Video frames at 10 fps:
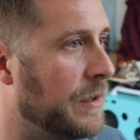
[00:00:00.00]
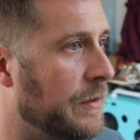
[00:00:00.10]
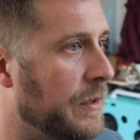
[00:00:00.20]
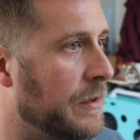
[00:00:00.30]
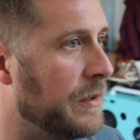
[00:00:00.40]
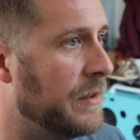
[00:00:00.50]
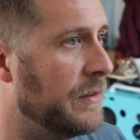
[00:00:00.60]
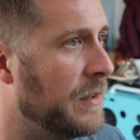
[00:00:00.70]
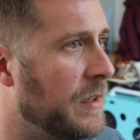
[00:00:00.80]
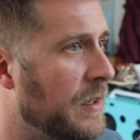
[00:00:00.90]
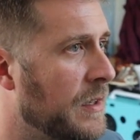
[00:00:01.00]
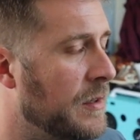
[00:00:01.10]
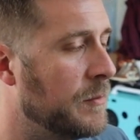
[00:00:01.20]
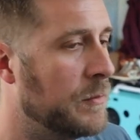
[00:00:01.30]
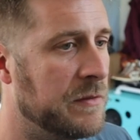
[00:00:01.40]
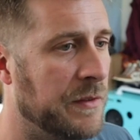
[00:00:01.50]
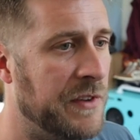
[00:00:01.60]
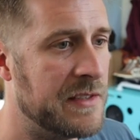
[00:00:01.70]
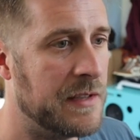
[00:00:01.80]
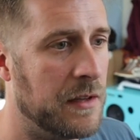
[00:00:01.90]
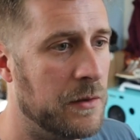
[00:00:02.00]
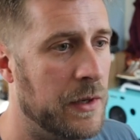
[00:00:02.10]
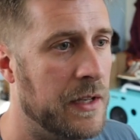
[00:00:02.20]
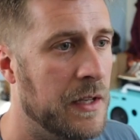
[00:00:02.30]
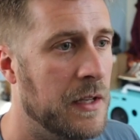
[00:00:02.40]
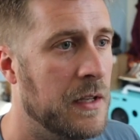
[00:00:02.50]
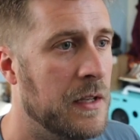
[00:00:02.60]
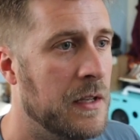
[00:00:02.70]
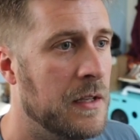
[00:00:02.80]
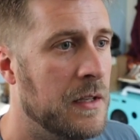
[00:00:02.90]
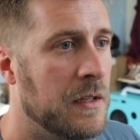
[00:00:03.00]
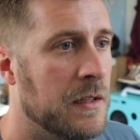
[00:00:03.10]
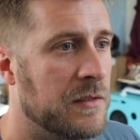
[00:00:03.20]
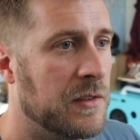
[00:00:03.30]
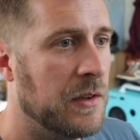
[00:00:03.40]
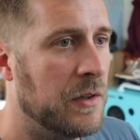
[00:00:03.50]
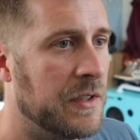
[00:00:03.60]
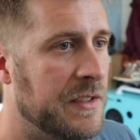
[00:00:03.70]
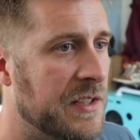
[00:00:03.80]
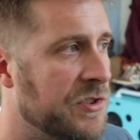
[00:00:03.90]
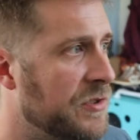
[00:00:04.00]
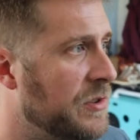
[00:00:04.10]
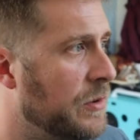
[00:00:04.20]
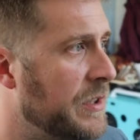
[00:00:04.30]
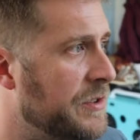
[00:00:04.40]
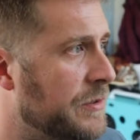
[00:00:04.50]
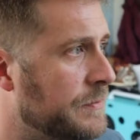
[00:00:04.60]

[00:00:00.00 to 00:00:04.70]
there it is. Move my face out of the way. So additional storage.